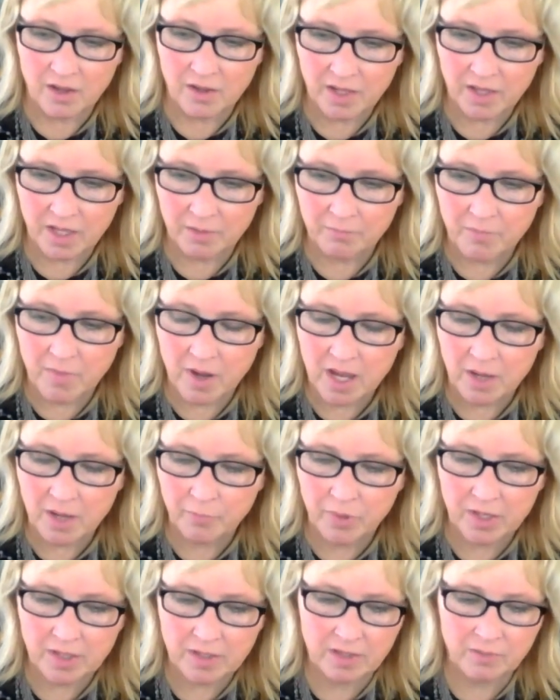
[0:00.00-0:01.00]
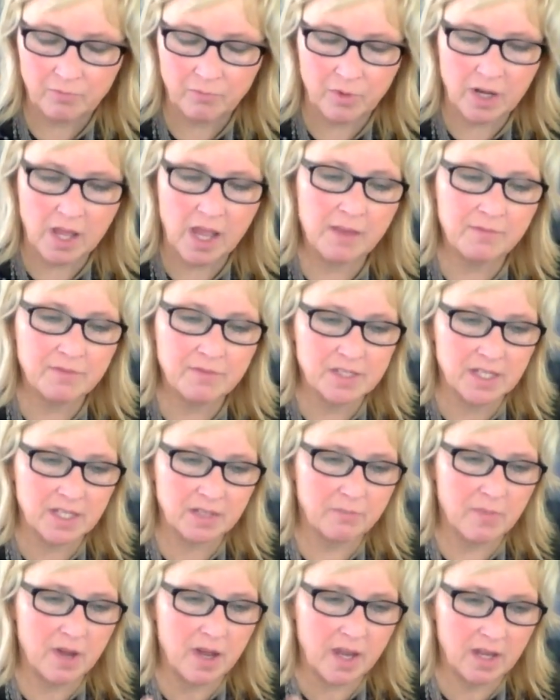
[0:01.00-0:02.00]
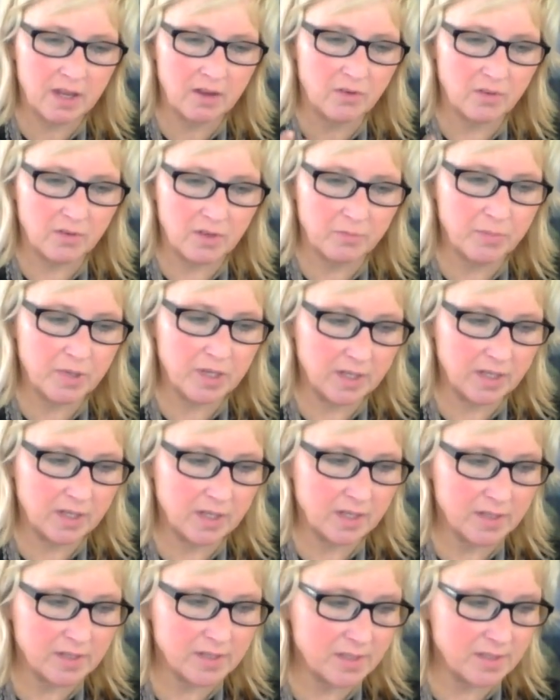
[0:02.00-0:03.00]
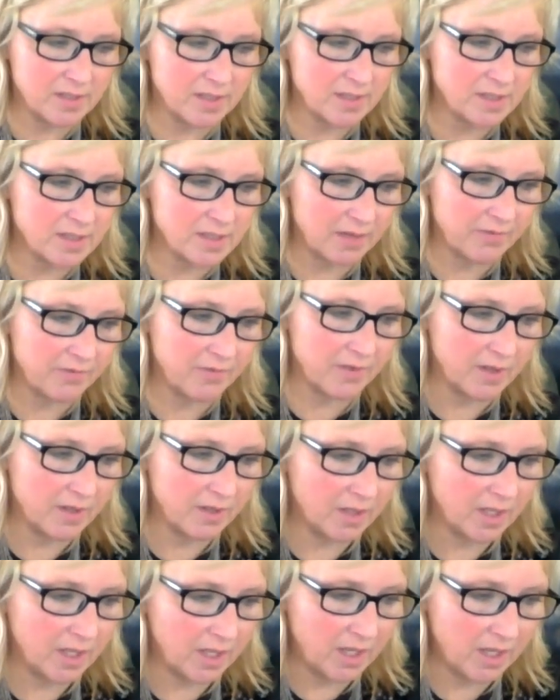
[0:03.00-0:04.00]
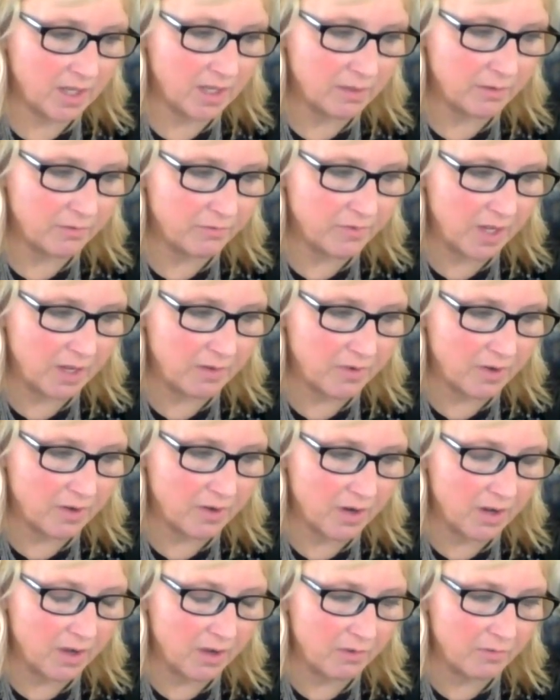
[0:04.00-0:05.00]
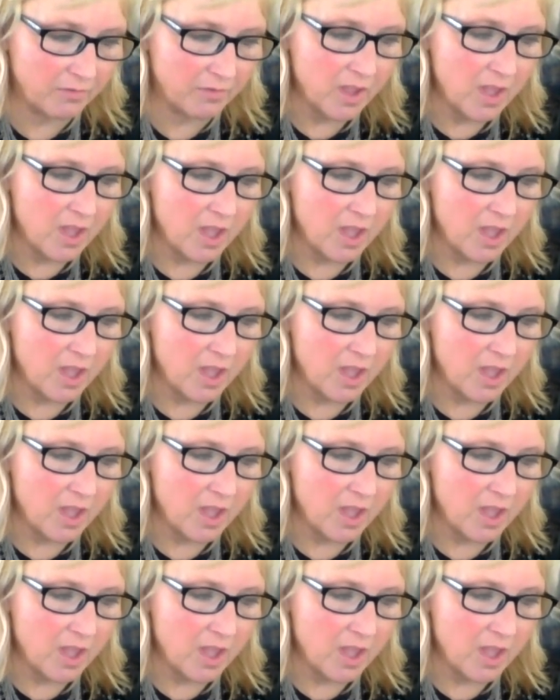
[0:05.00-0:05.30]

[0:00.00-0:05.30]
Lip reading: in my opinion, what I've seen, my own opinion is definitely in the favor of